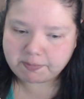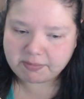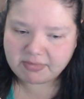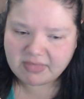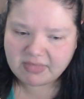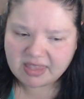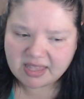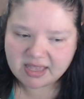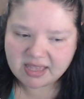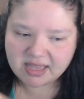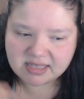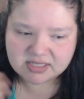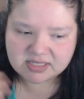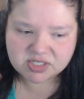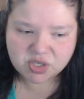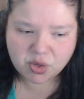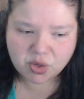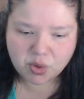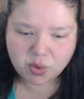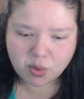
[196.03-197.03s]
And
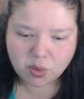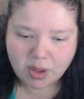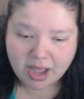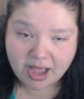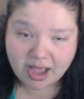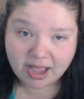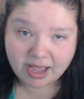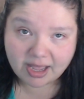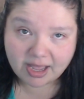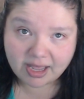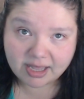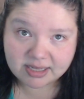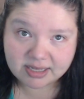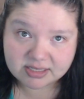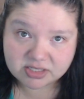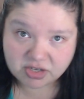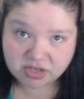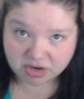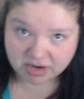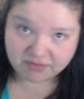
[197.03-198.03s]
so I
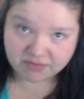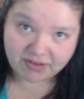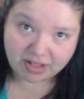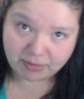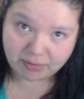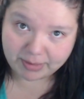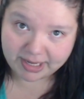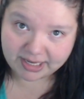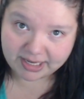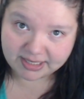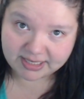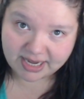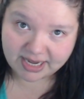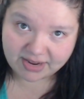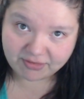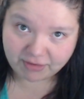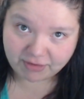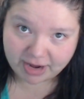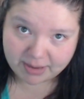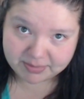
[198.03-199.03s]
started following
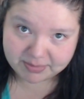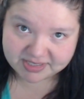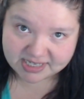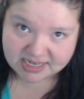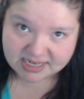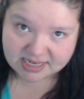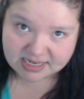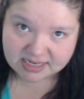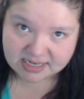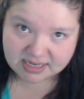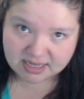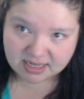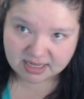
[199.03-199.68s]
Dave Ramsey,